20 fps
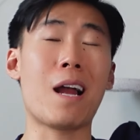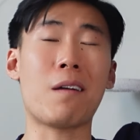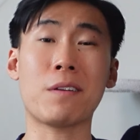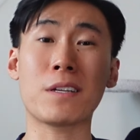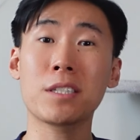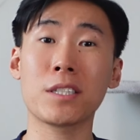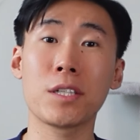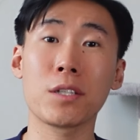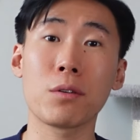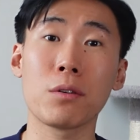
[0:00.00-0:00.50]

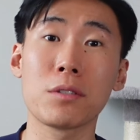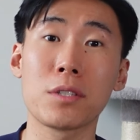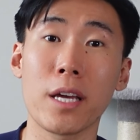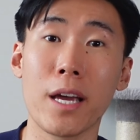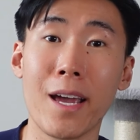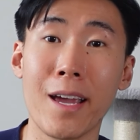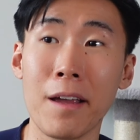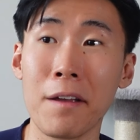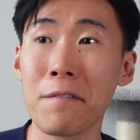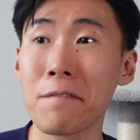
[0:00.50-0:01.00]
every single
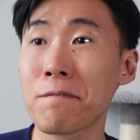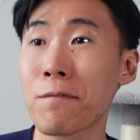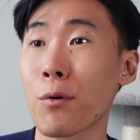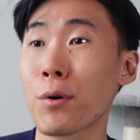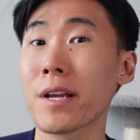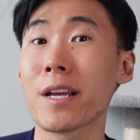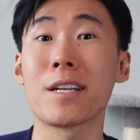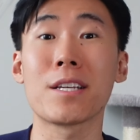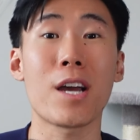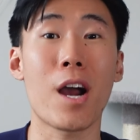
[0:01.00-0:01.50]
day
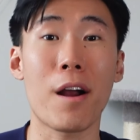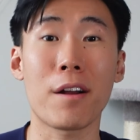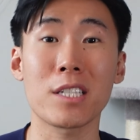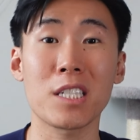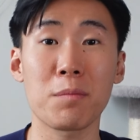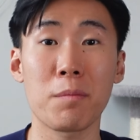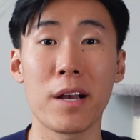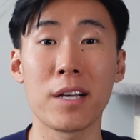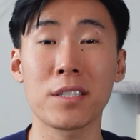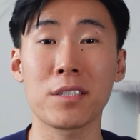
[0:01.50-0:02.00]
for the entire
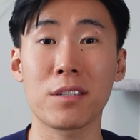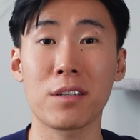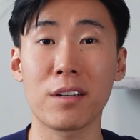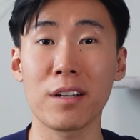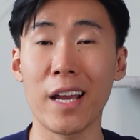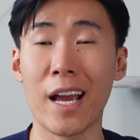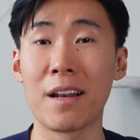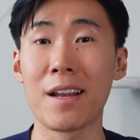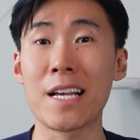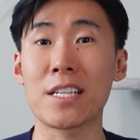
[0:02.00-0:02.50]

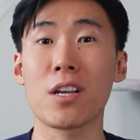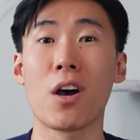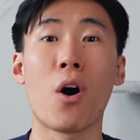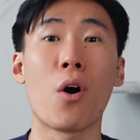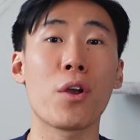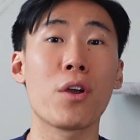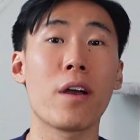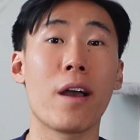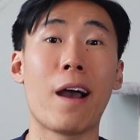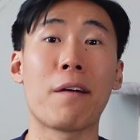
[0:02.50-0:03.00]
semester, and that's
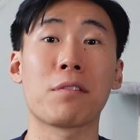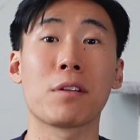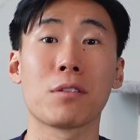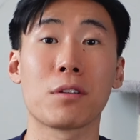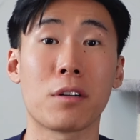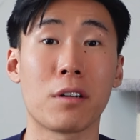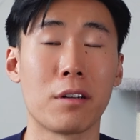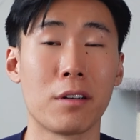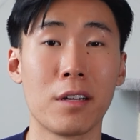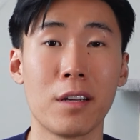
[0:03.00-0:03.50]
all you have to
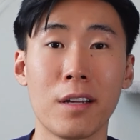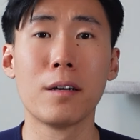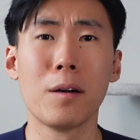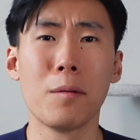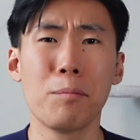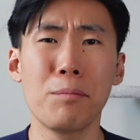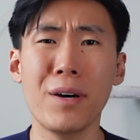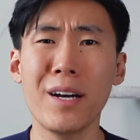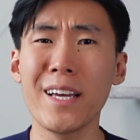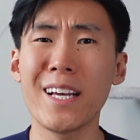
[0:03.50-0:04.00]
learn.
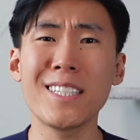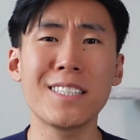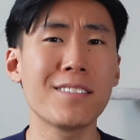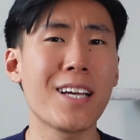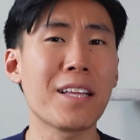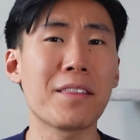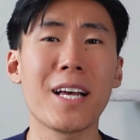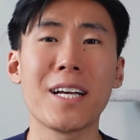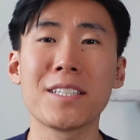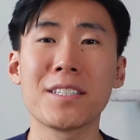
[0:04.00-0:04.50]
But it's
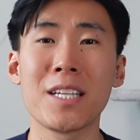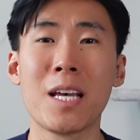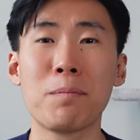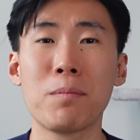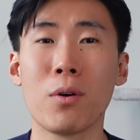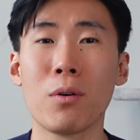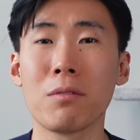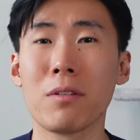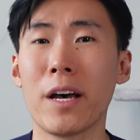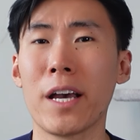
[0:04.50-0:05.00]
not that
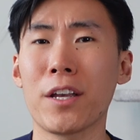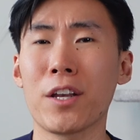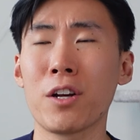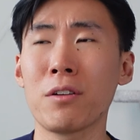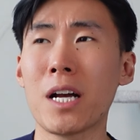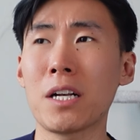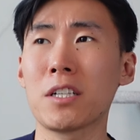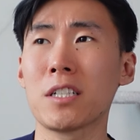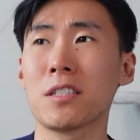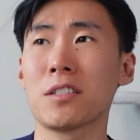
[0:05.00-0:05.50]
simple, like
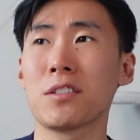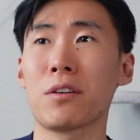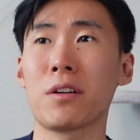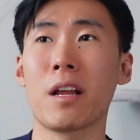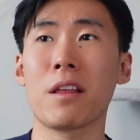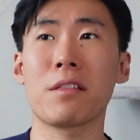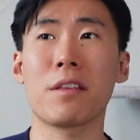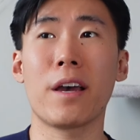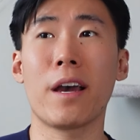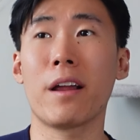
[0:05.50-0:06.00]
you're not just
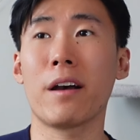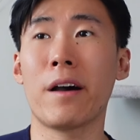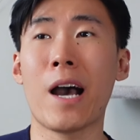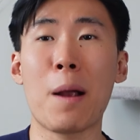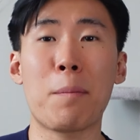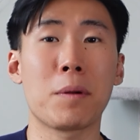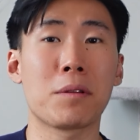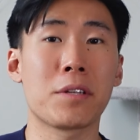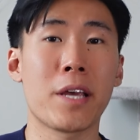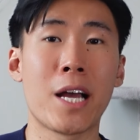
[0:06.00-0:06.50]
learning that
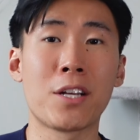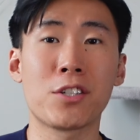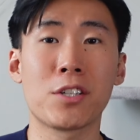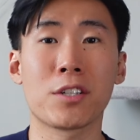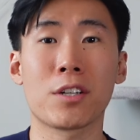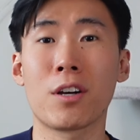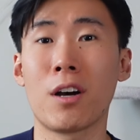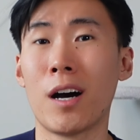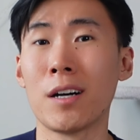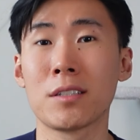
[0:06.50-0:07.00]

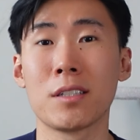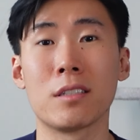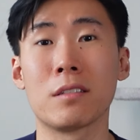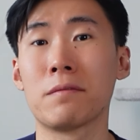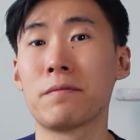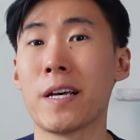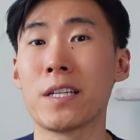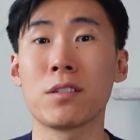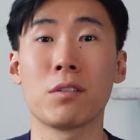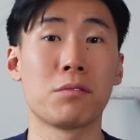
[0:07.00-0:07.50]
hypertension causes
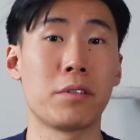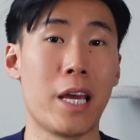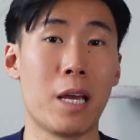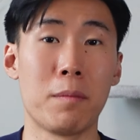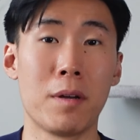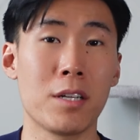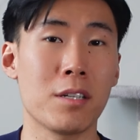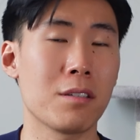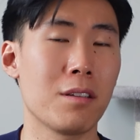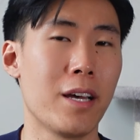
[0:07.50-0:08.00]
vessel
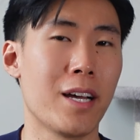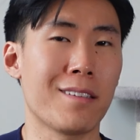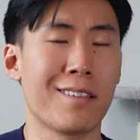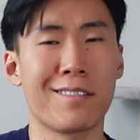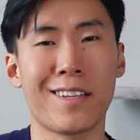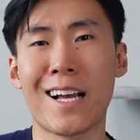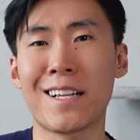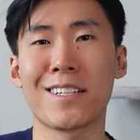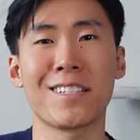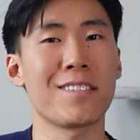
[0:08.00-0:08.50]
damage, like
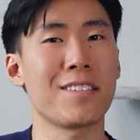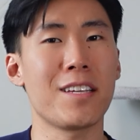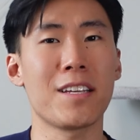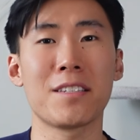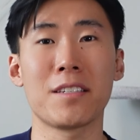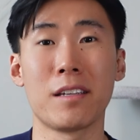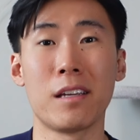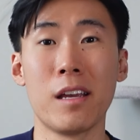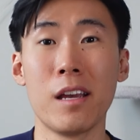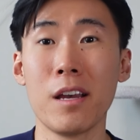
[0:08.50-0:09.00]
that's as
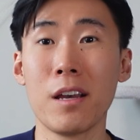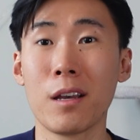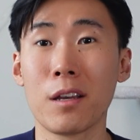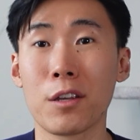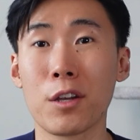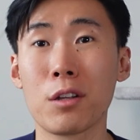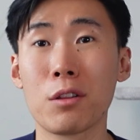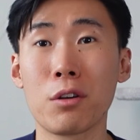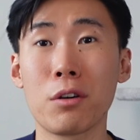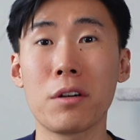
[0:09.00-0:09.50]
easy.
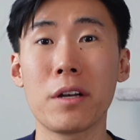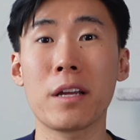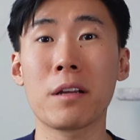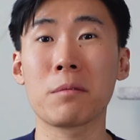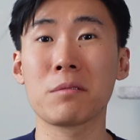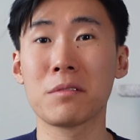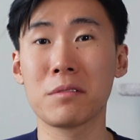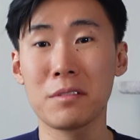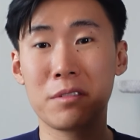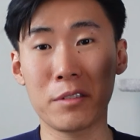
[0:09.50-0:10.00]
You're
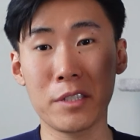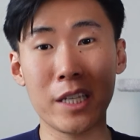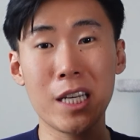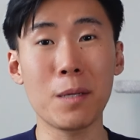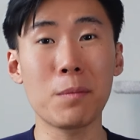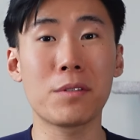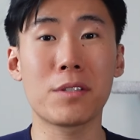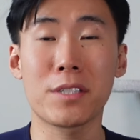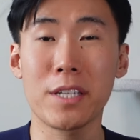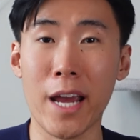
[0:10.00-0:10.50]
learning
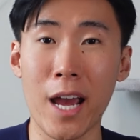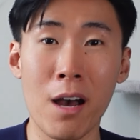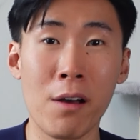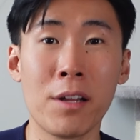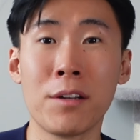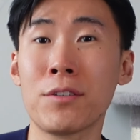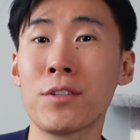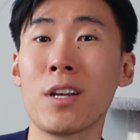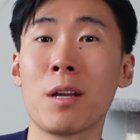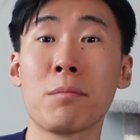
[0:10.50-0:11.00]
deep
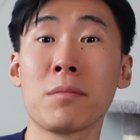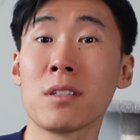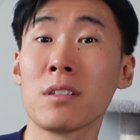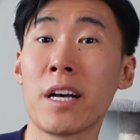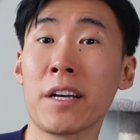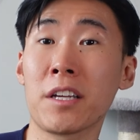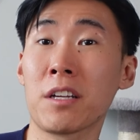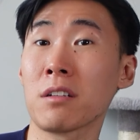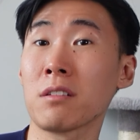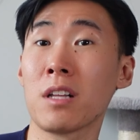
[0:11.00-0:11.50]
down into the
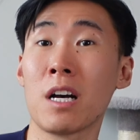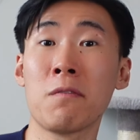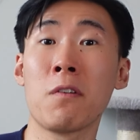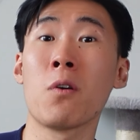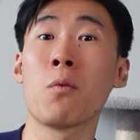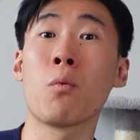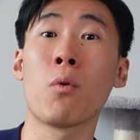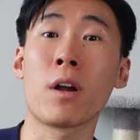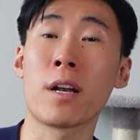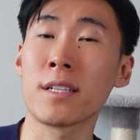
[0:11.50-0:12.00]
molecular
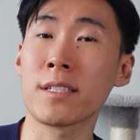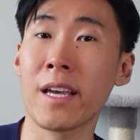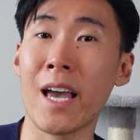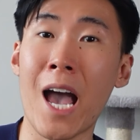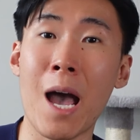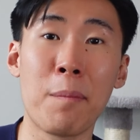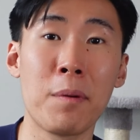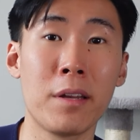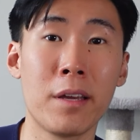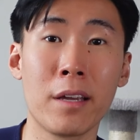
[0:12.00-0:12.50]
level what is
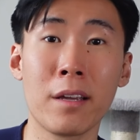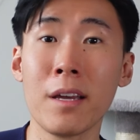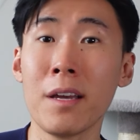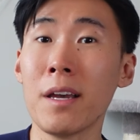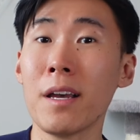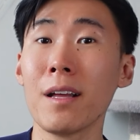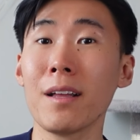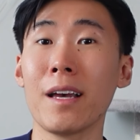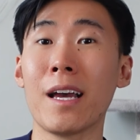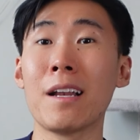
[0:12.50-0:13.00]
happening
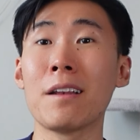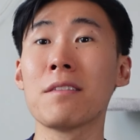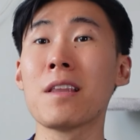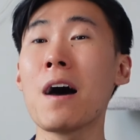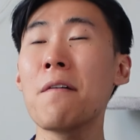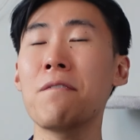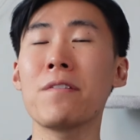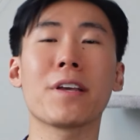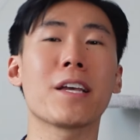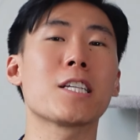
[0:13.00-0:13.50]
and
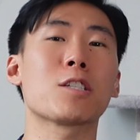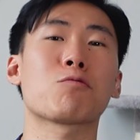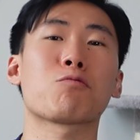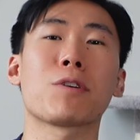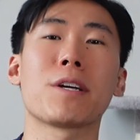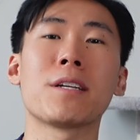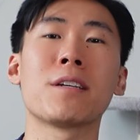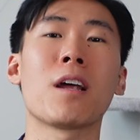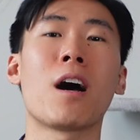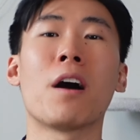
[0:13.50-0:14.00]
nothing is
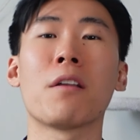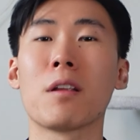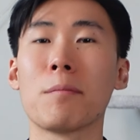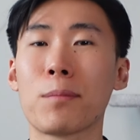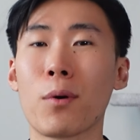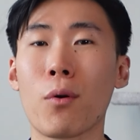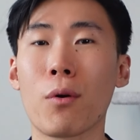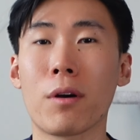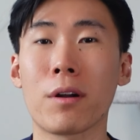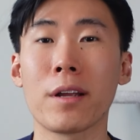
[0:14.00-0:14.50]
written on the
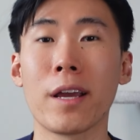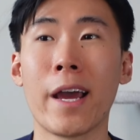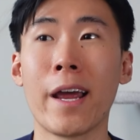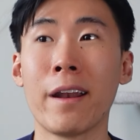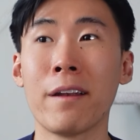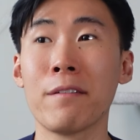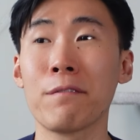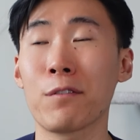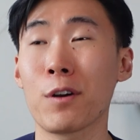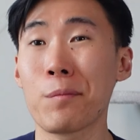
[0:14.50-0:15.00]
board.
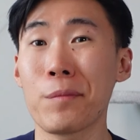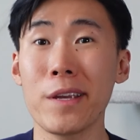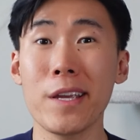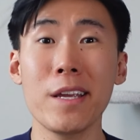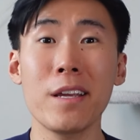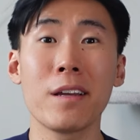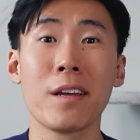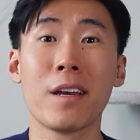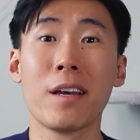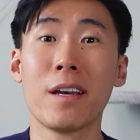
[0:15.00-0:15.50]
And for
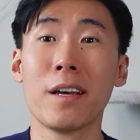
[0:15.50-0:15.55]
me,